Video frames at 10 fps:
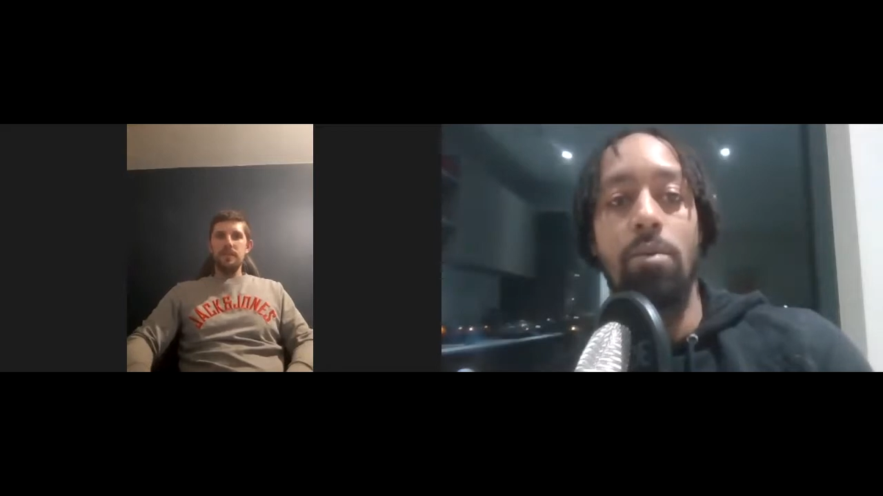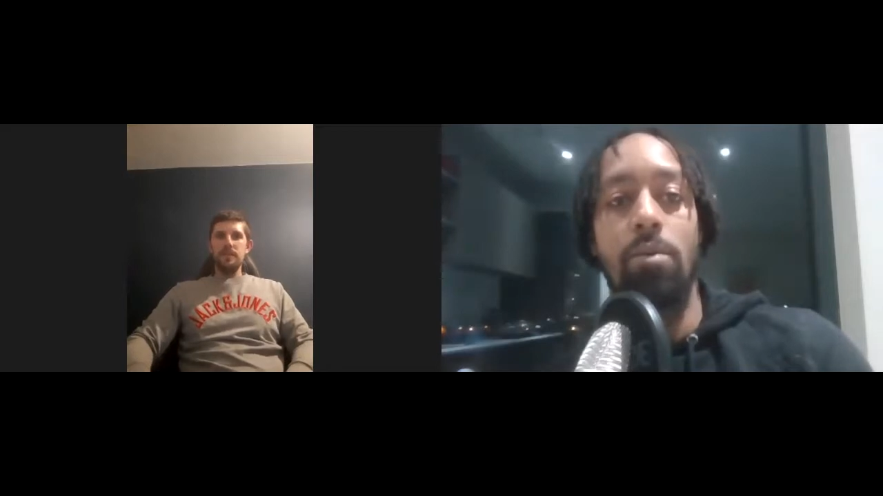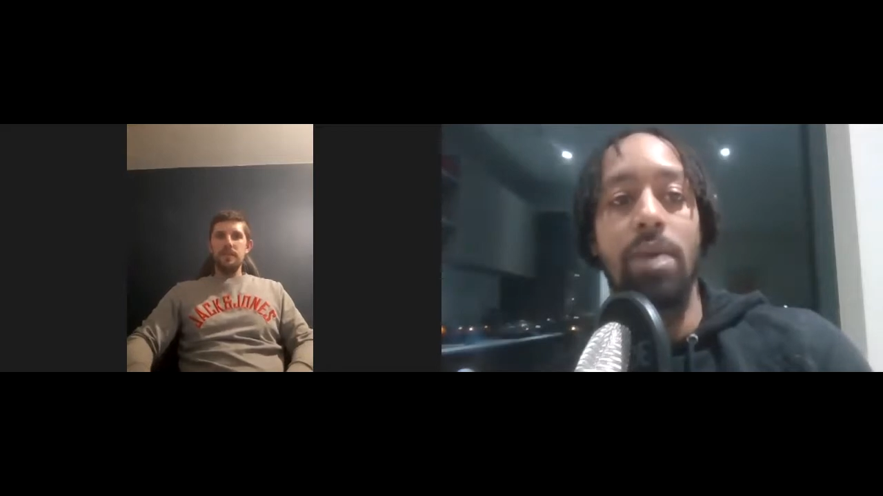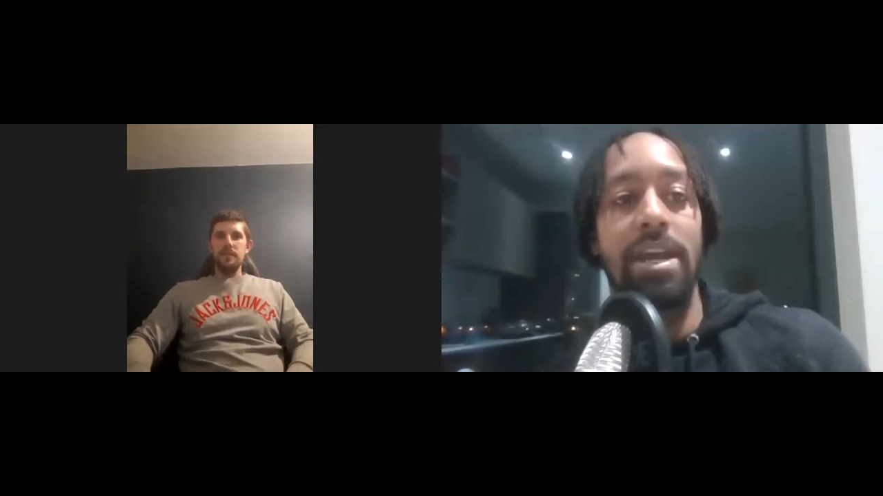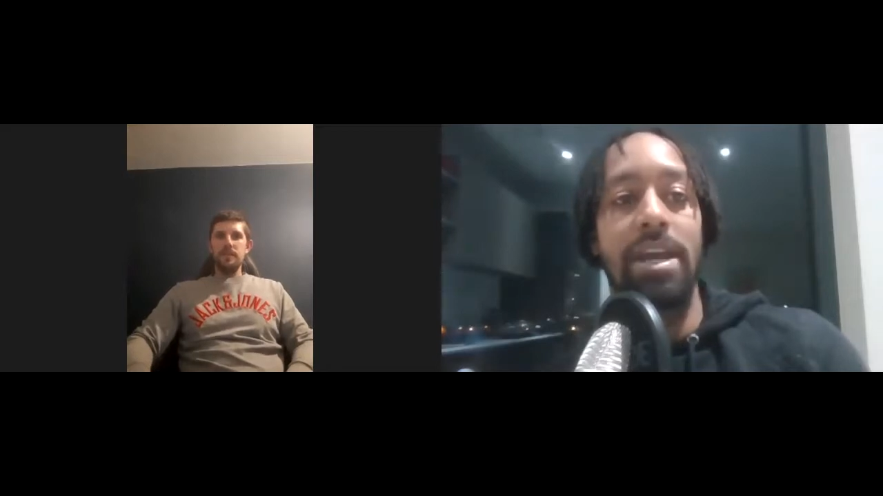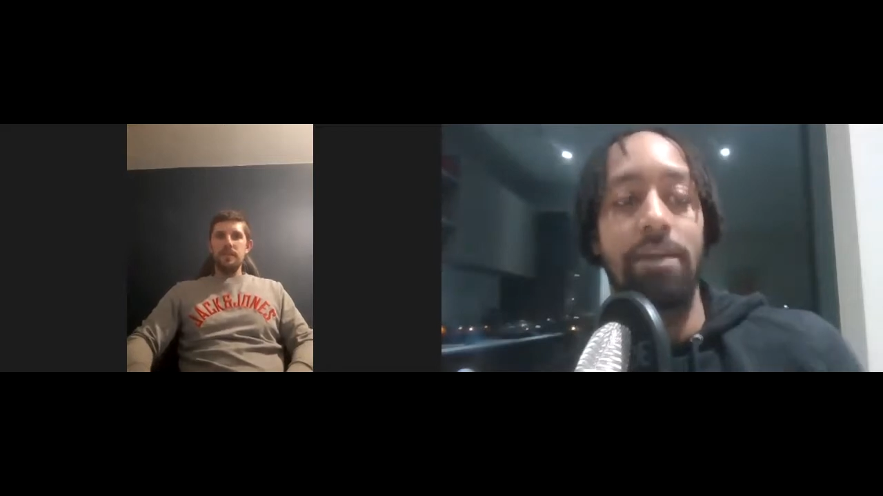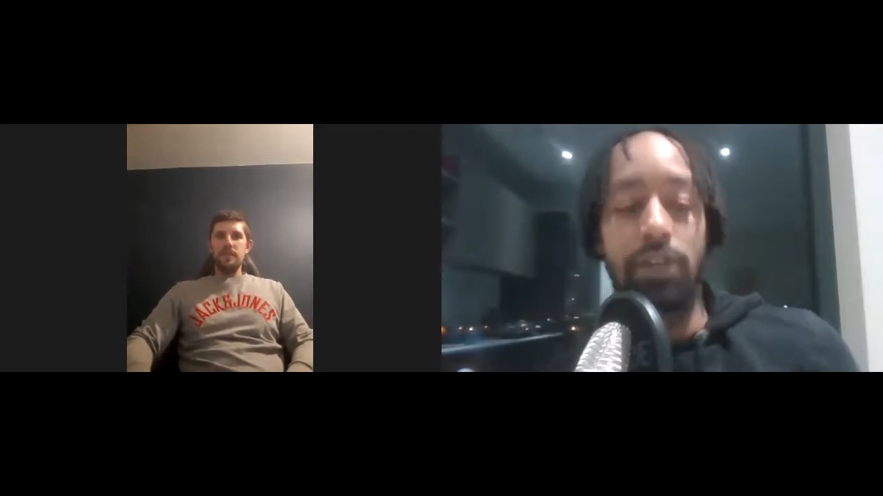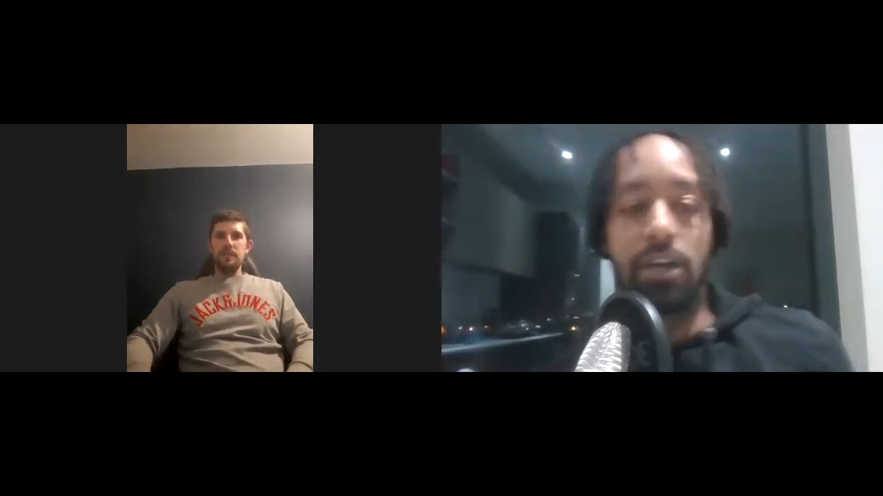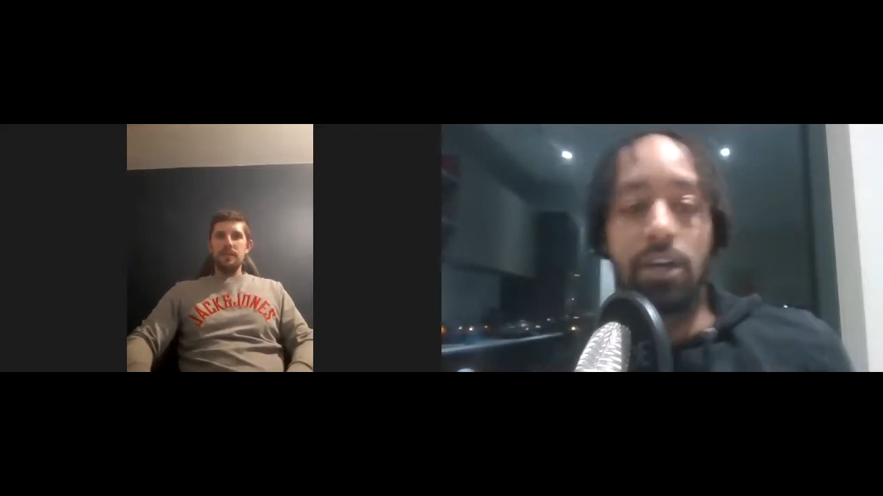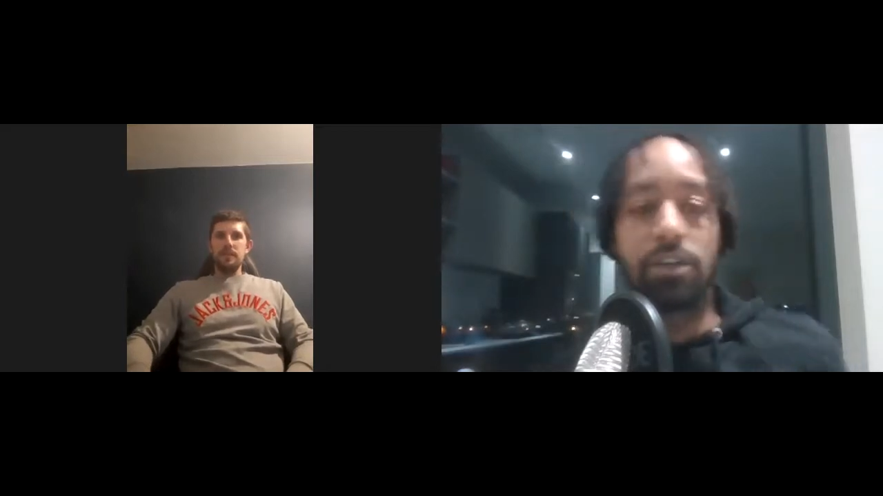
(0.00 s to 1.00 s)
We have
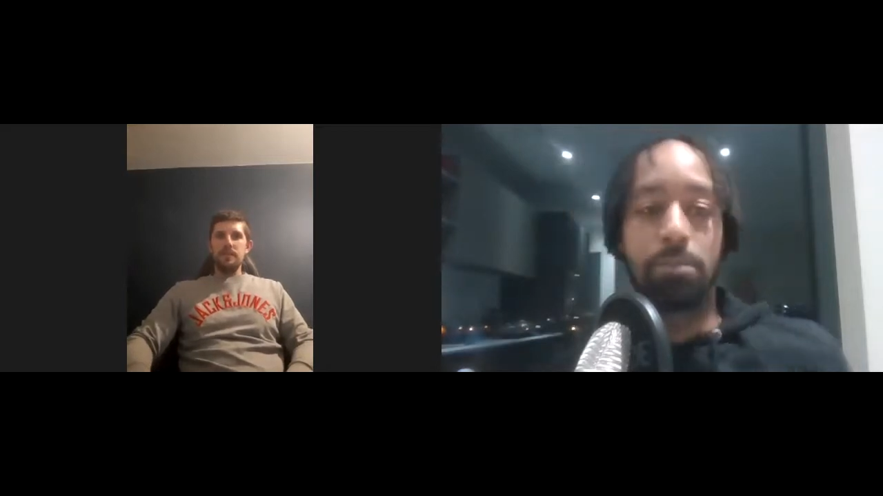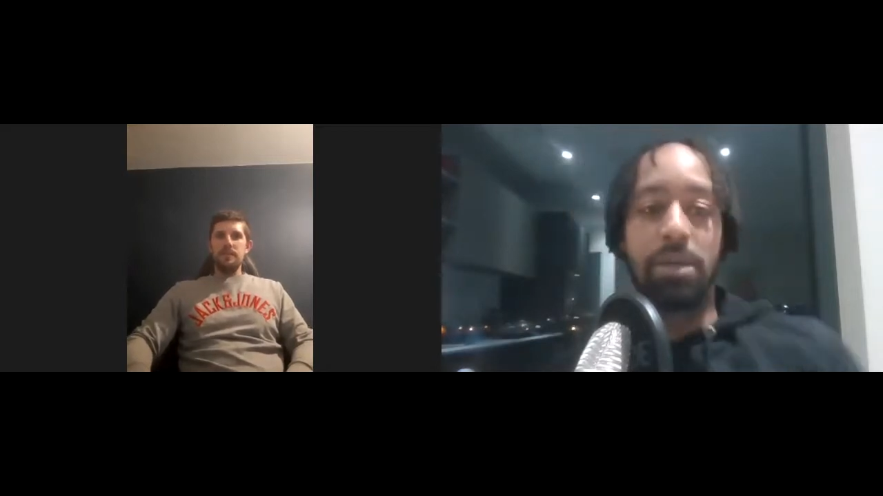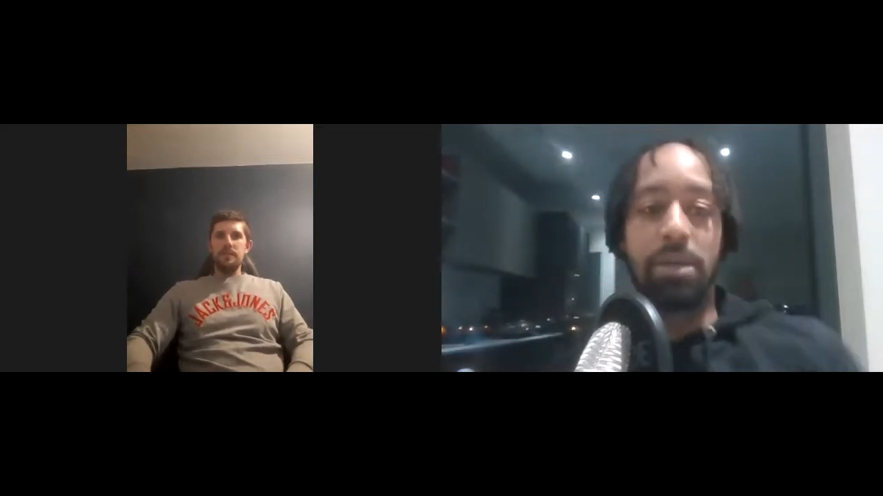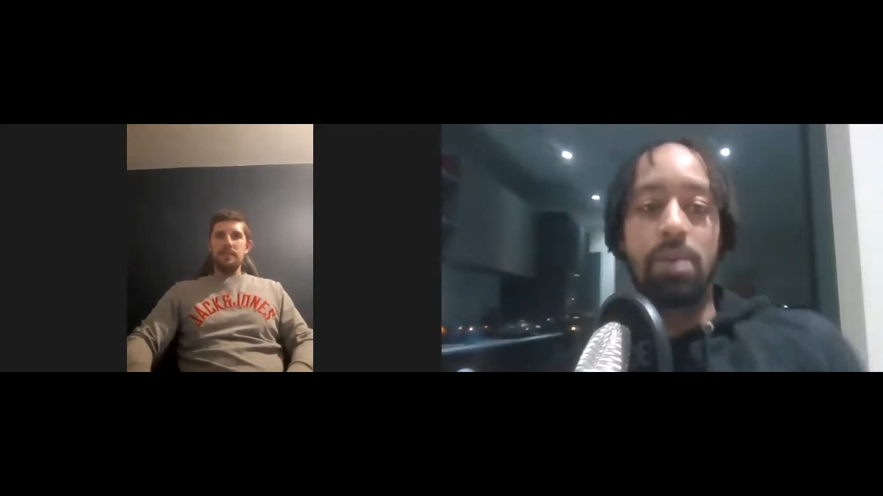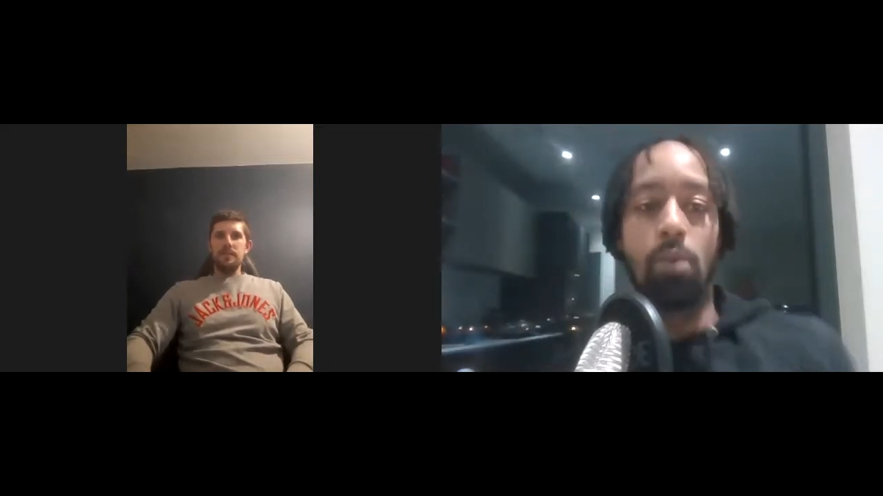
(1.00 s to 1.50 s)
just beat